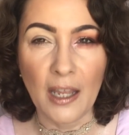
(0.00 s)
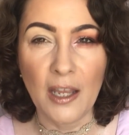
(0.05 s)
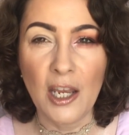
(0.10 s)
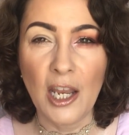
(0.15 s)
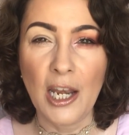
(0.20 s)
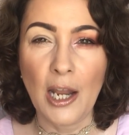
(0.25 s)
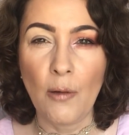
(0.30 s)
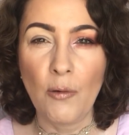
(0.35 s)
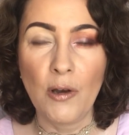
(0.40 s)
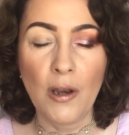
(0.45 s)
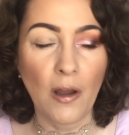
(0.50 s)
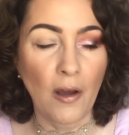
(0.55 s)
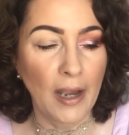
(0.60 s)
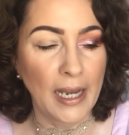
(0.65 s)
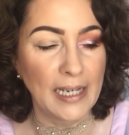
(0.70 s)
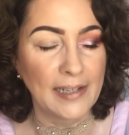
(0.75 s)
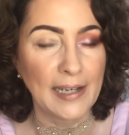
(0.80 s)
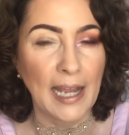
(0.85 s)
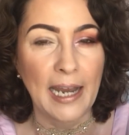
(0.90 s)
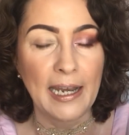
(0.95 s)

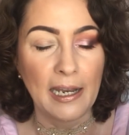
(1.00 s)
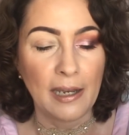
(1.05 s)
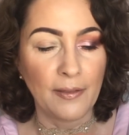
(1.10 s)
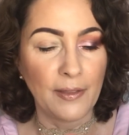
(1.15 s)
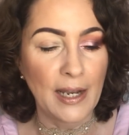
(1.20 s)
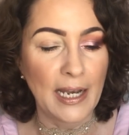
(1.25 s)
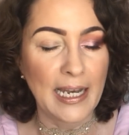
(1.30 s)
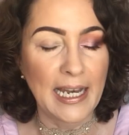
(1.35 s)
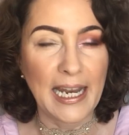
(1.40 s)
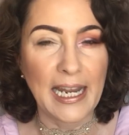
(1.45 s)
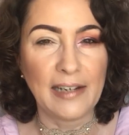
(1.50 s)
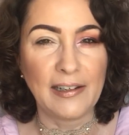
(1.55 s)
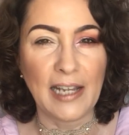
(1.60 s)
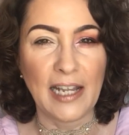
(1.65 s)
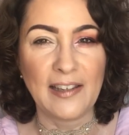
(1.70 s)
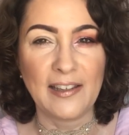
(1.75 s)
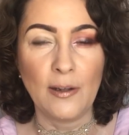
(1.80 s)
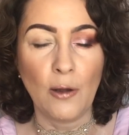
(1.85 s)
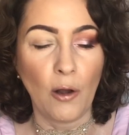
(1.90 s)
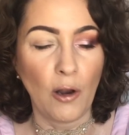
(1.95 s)
light, and the lid
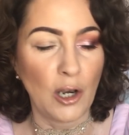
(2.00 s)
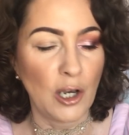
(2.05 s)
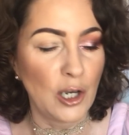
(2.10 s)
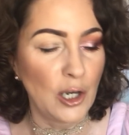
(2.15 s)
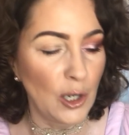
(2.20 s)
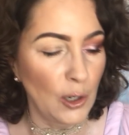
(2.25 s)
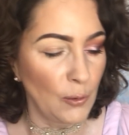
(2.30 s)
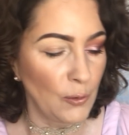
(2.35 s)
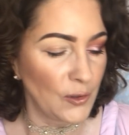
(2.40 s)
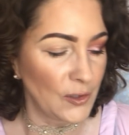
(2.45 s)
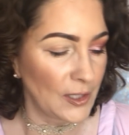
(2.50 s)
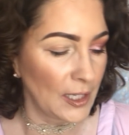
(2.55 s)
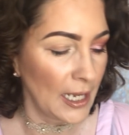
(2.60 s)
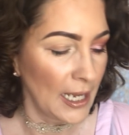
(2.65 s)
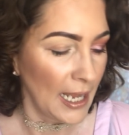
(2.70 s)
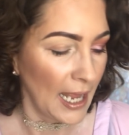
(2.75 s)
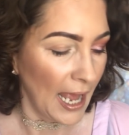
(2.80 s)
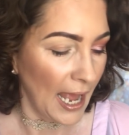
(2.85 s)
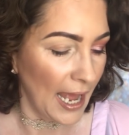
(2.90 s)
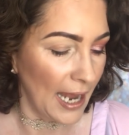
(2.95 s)
is not loose,
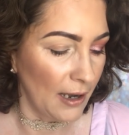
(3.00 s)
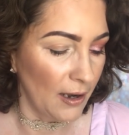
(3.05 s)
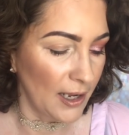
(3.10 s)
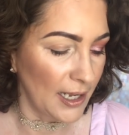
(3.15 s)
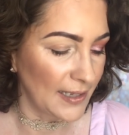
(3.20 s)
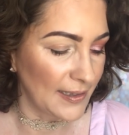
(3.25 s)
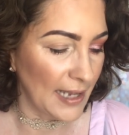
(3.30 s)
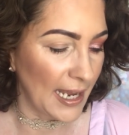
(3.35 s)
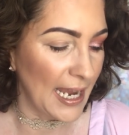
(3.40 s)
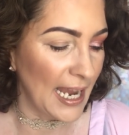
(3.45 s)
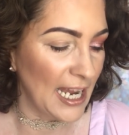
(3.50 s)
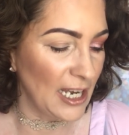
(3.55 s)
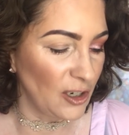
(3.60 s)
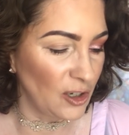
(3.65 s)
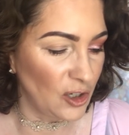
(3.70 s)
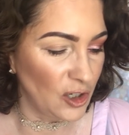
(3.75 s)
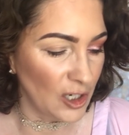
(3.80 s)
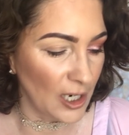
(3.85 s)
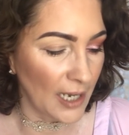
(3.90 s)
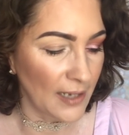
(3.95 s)
and like I say,
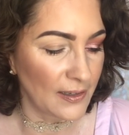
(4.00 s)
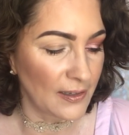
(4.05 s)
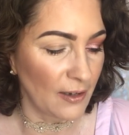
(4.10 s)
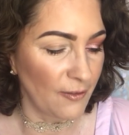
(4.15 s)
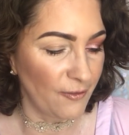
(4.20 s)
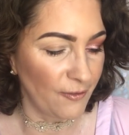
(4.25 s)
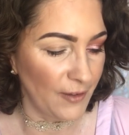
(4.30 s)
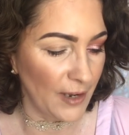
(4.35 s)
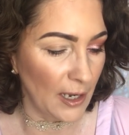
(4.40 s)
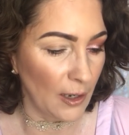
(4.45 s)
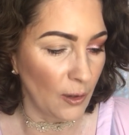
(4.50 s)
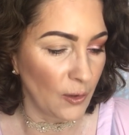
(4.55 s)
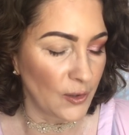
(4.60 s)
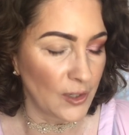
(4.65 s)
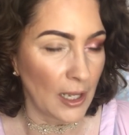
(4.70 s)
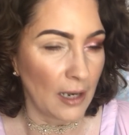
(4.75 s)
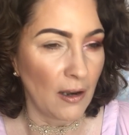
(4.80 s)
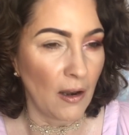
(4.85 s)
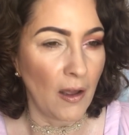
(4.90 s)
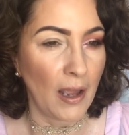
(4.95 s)
it just
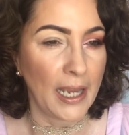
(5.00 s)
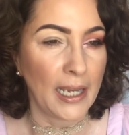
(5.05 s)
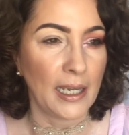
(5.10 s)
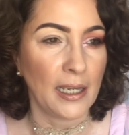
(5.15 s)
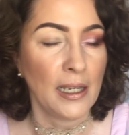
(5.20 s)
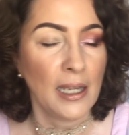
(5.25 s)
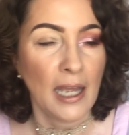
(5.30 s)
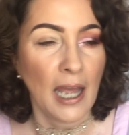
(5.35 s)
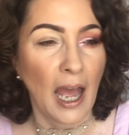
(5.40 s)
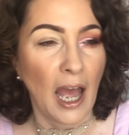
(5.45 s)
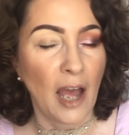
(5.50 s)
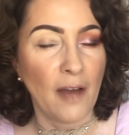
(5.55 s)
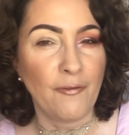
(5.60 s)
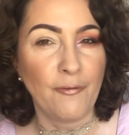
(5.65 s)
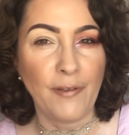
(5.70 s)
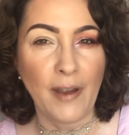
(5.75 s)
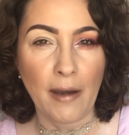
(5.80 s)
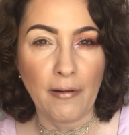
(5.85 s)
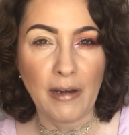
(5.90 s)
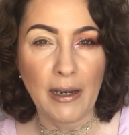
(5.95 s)
feels like a
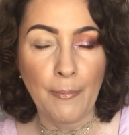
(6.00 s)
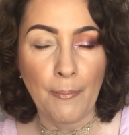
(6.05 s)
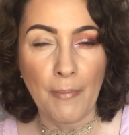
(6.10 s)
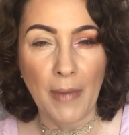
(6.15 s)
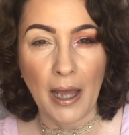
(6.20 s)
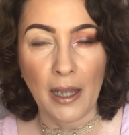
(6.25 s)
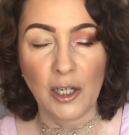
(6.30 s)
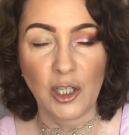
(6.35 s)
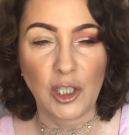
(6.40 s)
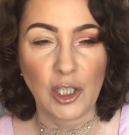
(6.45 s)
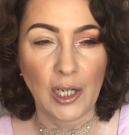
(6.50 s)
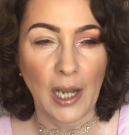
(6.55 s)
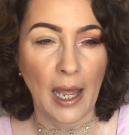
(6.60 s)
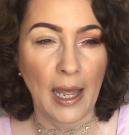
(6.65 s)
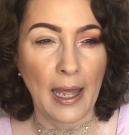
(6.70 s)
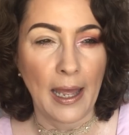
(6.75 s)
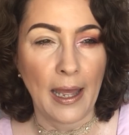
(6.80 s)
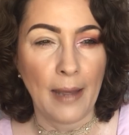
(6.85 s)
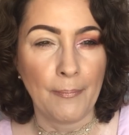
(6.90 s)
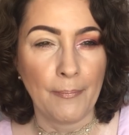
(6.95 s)
very much
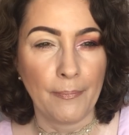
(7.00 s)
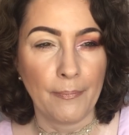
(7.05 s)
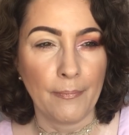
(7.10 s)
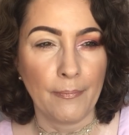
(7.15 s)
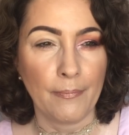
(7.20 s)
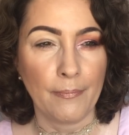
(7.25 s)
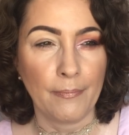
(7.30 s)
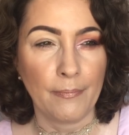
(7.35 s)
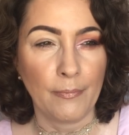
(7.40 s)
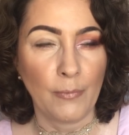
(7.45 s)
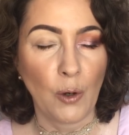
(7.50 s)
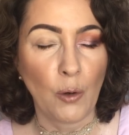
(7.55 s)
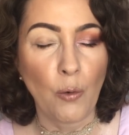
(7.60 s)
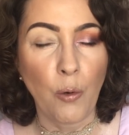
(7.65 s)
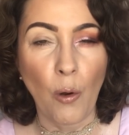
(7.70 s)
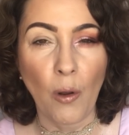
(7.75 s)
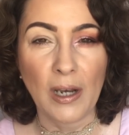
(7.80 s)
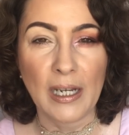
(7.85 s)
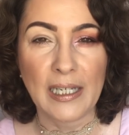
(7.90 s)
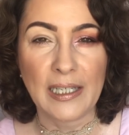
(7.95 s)

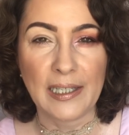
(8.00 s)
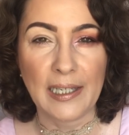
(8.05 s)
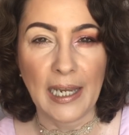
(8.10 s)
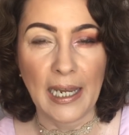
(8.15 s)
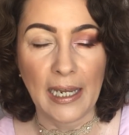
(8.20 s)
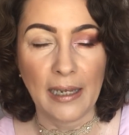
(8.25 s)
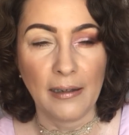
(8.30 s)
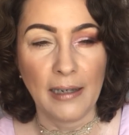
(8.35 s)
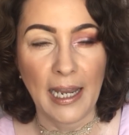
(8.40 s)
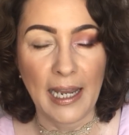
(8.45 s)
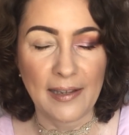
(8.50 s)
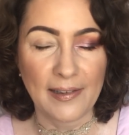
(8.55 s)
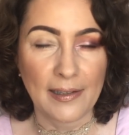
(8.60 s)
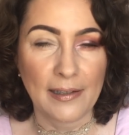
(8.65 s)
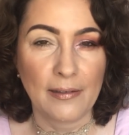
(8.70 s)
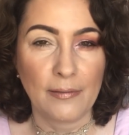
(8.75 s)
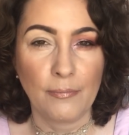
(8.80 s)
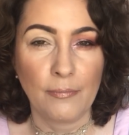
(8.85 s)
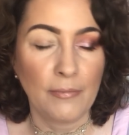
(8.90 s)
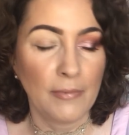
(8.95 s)
quality.
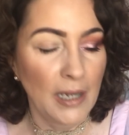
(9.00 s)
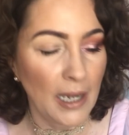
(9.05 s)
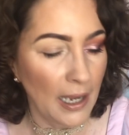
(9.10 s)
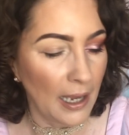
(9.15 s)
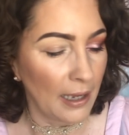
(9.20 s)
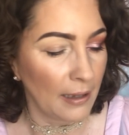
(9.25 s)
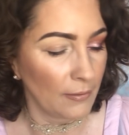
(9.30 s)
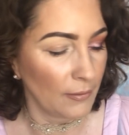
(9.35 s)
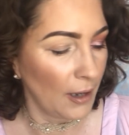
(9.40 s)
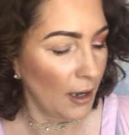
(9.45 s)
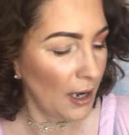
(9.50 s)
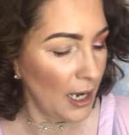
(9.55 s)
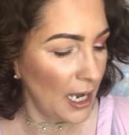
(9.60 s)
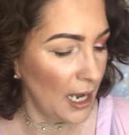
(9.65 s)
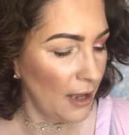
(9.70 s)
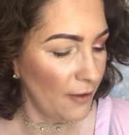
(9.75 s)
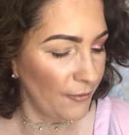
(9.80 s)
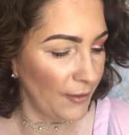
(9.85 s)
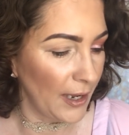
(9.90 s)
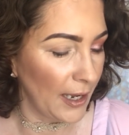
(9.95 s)
I
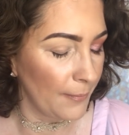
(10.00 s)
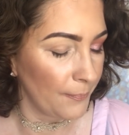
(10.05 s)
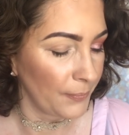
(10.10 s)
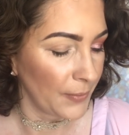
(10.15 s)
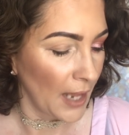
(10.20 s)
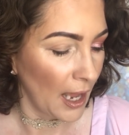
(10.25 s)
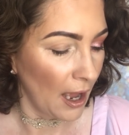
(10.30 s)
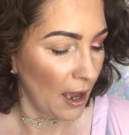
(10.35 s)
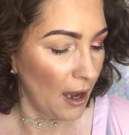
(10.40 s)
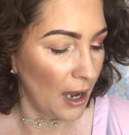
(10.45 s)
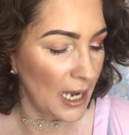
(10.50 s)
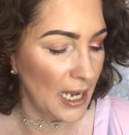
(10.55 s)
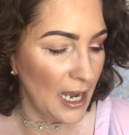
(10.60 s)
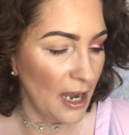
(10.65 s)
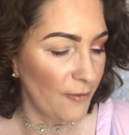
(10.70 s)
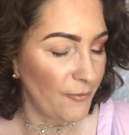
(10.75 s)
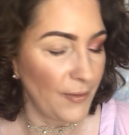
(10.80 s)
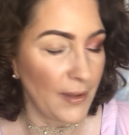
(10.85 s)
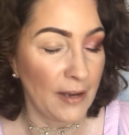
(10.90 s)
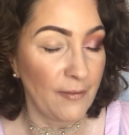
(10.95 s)
love it,
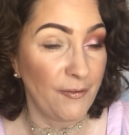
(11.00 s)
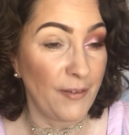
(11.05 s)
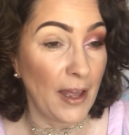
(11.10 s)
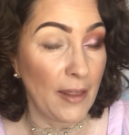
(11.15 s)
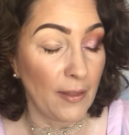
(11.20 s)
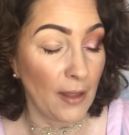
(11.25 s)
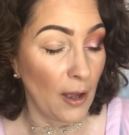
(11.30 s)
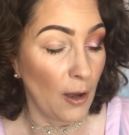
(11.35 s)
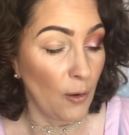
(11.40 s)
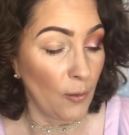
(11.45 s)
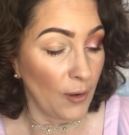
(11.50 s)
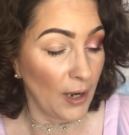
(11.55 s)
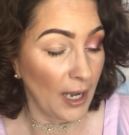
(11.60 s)
in fact, the whole